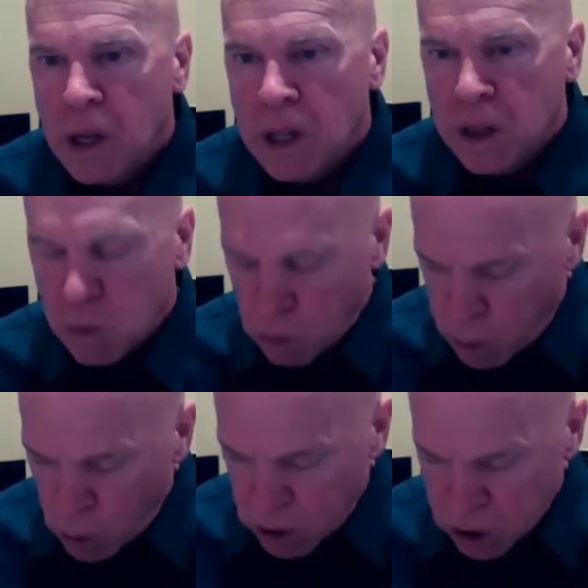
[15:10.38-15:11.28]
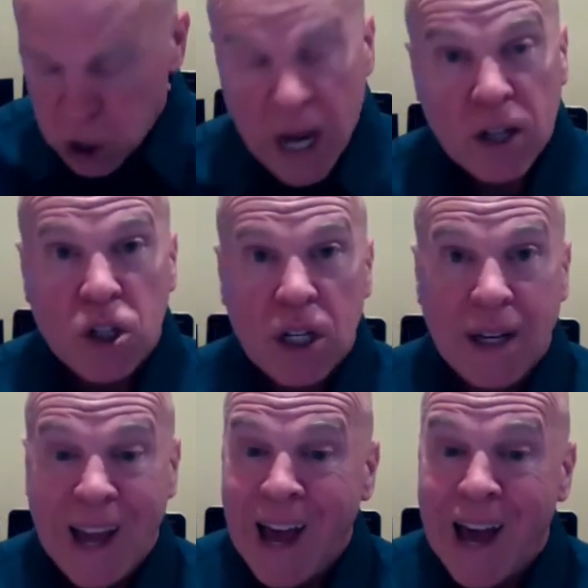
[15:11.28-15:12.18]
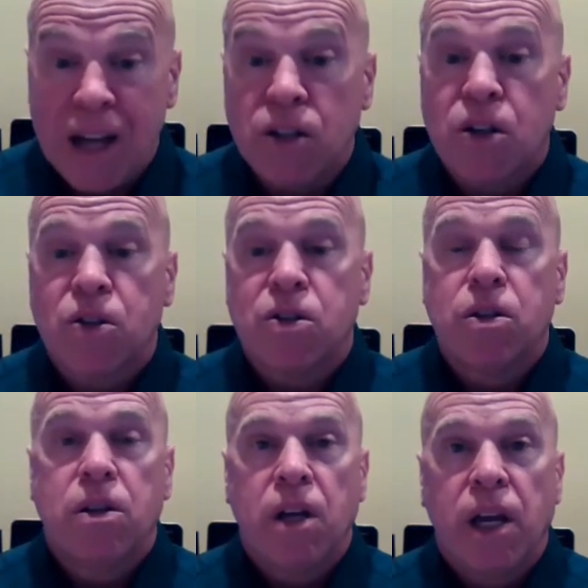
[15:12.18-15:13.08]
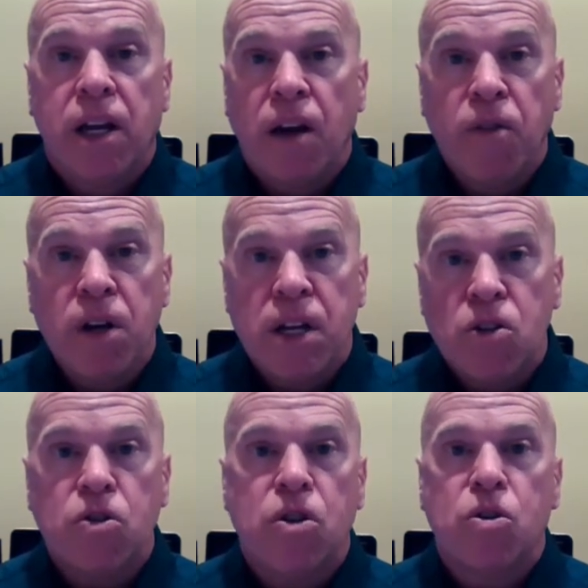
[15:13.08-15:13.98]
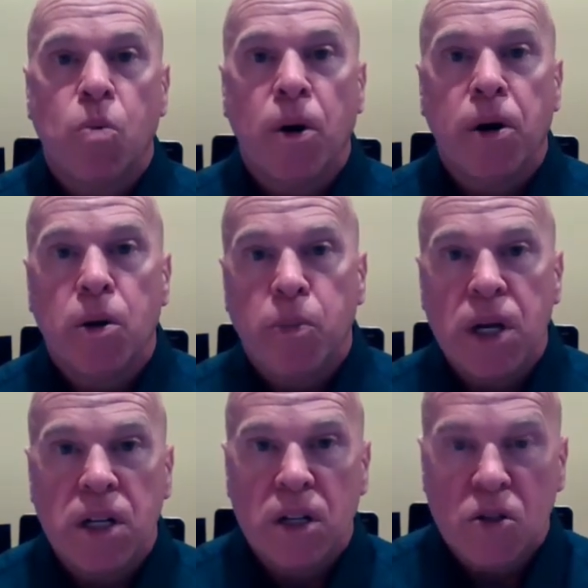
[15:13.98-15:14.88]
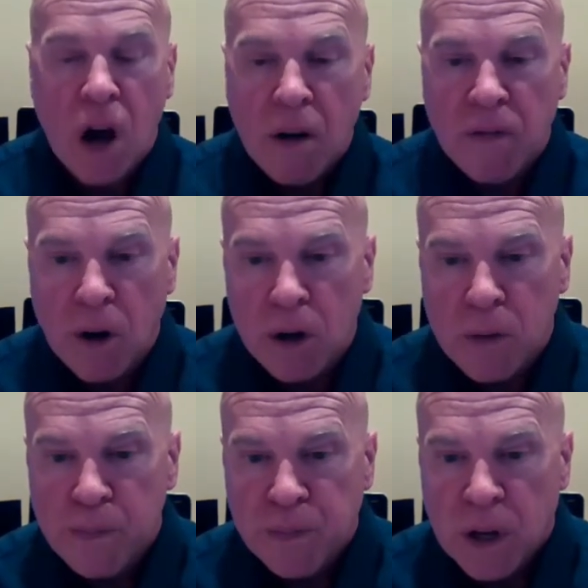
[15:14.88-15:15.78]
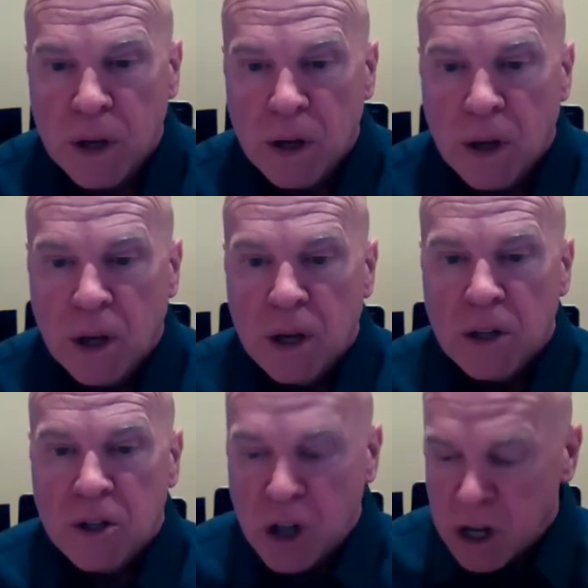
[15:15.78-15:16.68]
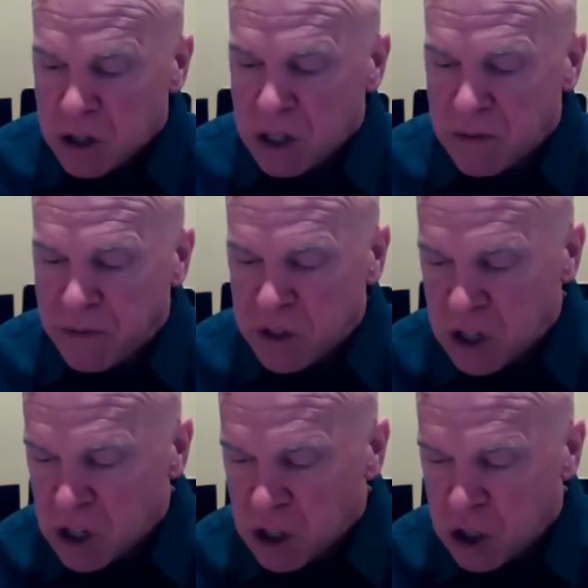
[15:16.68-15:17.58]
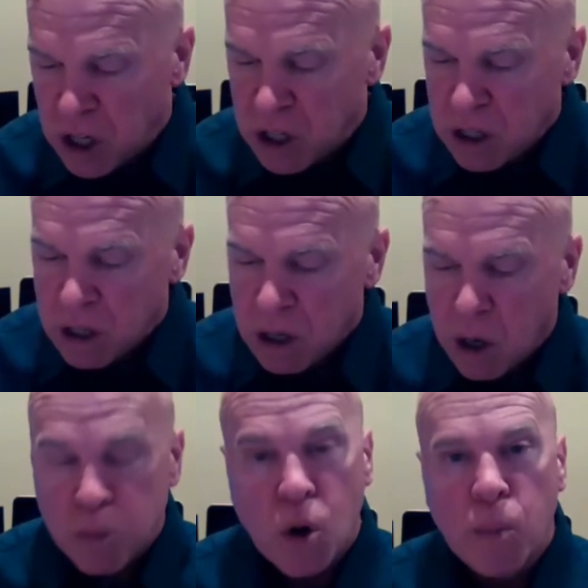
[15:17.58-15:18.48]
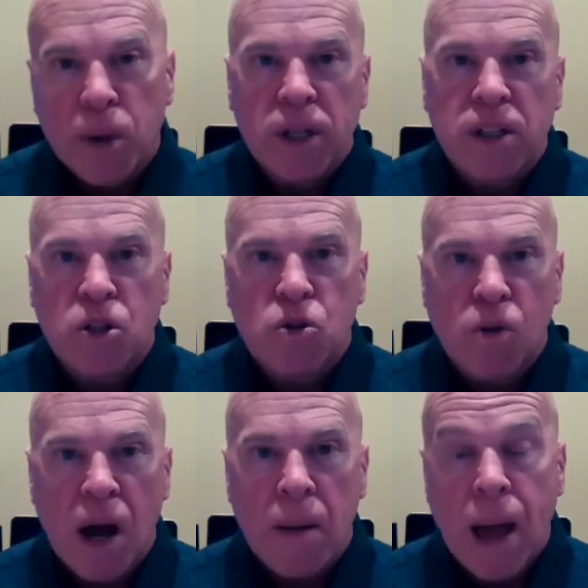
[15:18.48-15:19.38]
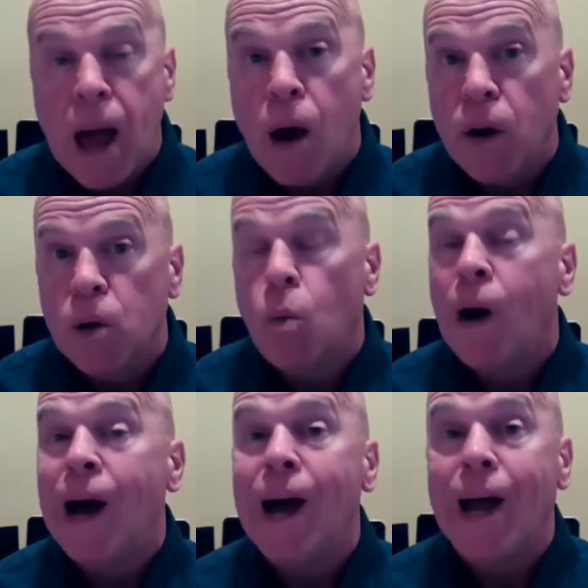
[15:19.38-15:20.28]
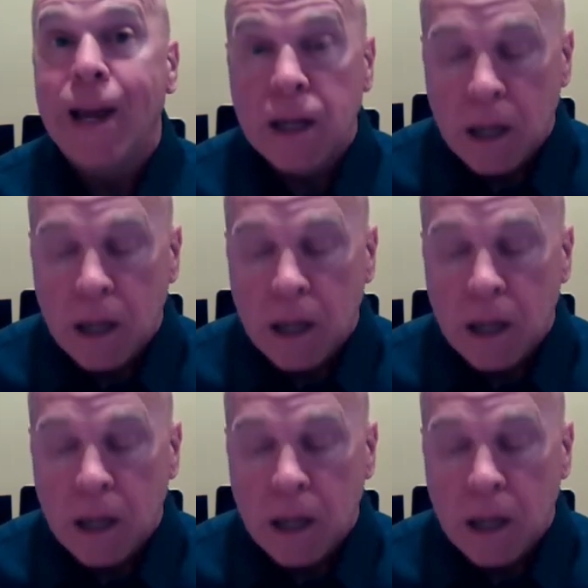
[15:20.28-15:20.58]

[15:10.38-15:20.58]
the report check sheet asks, in every instance where an opinion is offered, does the physician appropriately describe how and why